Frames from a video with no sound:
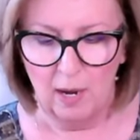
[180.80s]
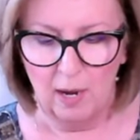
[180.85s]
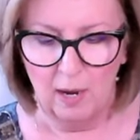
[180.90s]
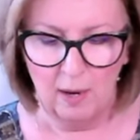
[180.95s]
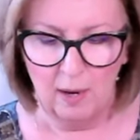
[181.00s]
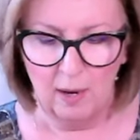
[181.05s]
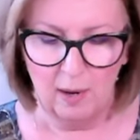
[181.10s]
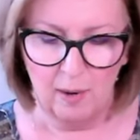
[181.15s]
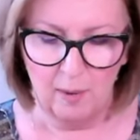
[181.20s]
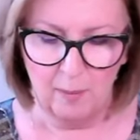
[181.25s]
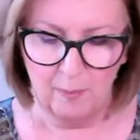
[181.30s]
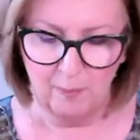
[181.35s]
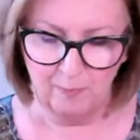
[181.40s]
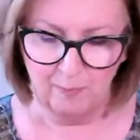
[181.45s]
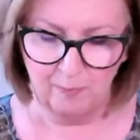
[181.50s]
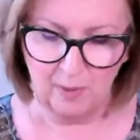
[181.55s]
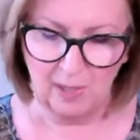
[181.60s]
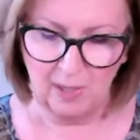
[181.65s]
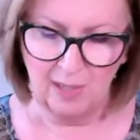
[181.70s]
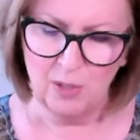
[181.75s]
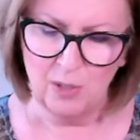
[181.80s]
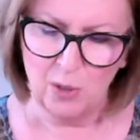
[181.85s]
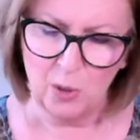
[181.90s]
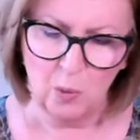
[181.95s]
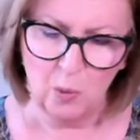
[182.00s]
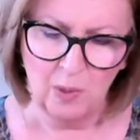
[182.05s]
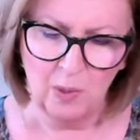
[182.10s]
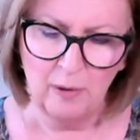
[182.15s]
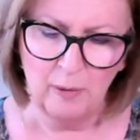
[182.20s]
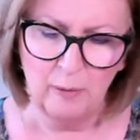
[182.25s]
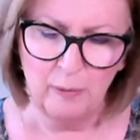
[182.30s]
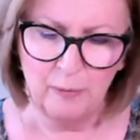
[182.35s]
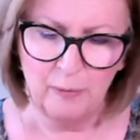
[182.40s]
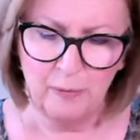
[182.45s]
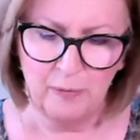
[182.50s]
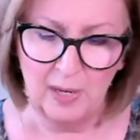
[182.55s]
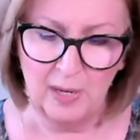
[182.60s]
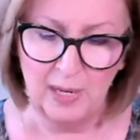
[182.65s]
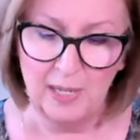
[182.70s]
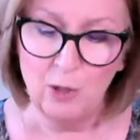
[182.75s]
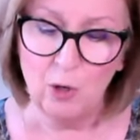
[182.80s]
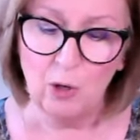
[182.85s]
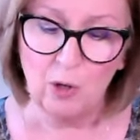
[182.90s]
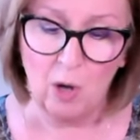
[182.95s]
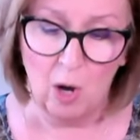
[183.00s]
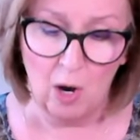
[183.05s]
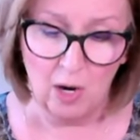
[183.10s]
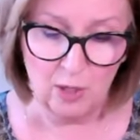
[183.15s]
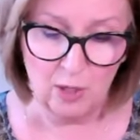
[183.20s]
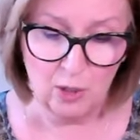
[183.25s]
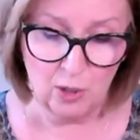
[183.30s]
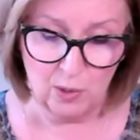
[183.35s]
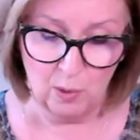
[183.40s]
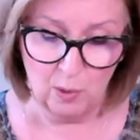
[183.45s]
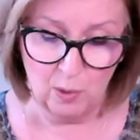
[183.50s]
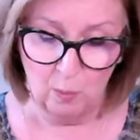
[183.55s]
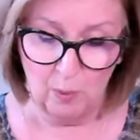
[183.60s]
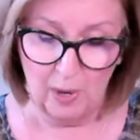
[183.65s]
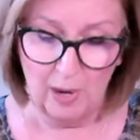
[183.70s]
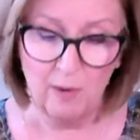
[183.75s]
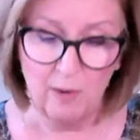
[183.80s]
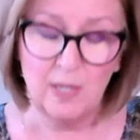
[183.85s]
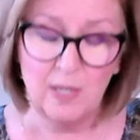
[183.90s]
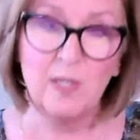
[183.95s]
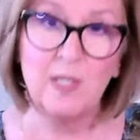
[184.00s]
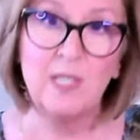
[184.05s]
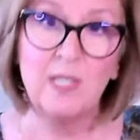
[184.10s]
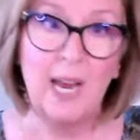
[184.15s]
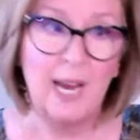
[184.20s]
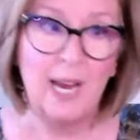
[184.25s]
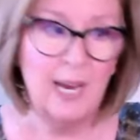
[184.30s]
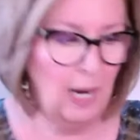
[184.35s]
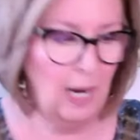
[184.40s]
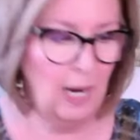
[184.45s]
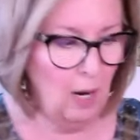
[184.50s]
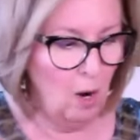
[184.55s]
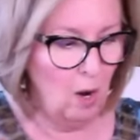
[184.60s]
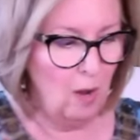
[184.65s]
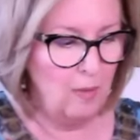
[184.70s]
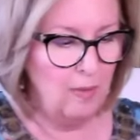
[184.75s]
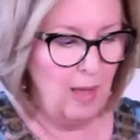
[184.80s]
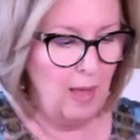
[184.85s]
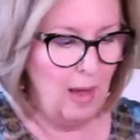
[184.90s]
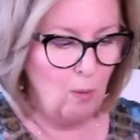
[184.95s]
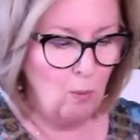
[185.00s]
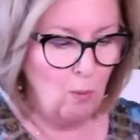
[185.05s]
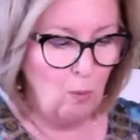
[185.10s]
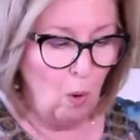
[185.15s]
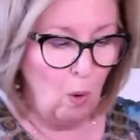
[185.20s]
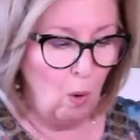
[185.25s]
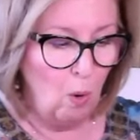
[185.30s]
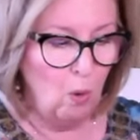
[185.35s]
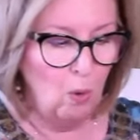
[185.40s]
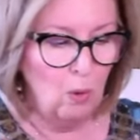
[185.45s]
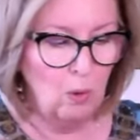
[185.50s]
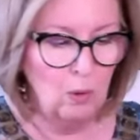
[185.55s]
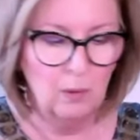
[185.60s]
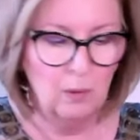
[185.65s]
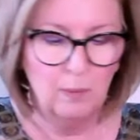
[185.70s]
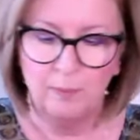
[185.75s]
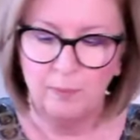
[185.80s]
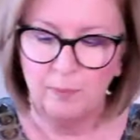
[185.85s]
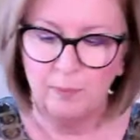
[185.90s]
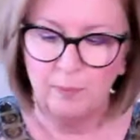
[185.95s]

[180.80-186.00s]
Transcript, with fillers: um, sort of in your conscious awareness, taking on that role.